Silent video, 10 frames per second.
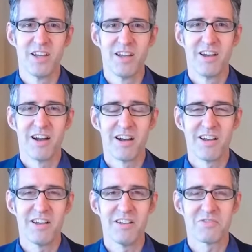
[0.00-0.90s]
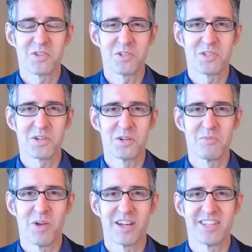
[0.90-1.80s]
I first heard
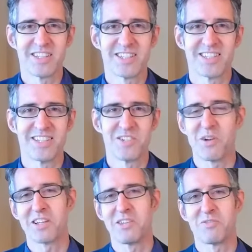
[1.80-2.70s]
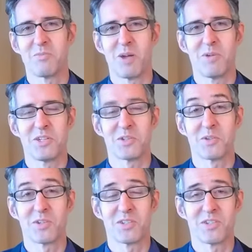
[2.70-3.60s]
about it directly from my mentor,
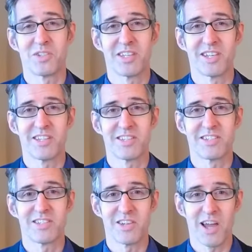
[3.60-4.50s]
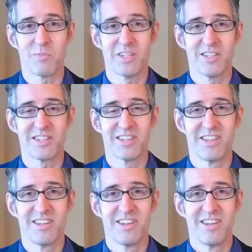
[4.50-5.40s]
Susan Gillis Chapman,
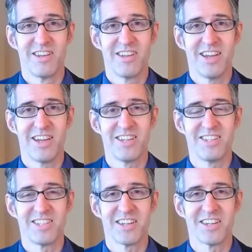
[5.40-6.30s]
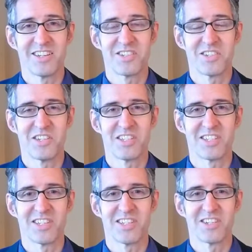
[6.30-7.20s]
and uh, she's
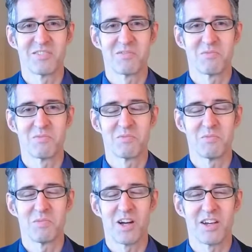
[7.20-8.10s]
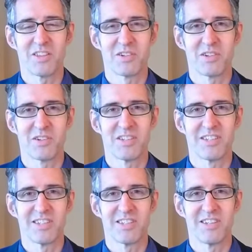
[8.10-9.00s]
a author
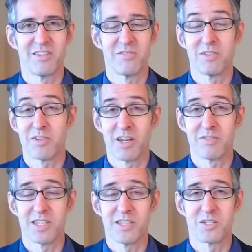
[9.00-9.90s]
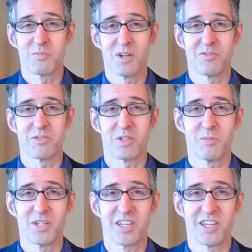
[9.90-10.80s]
uh, of the Five Keys to Mindful
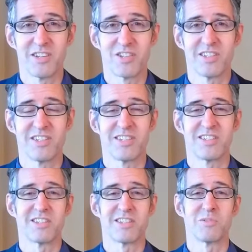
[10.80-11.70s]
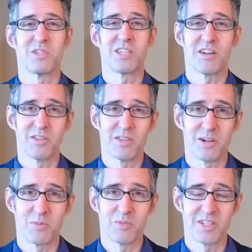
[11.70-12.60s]
Communication. She's a retired
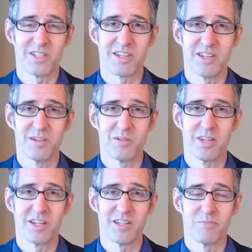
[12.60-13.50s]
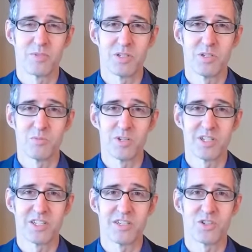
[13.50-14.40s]
therapist and a, and a senior Buddhist
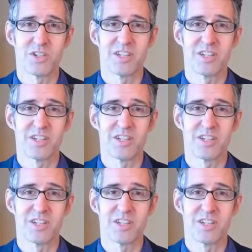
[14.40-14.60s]
teacher.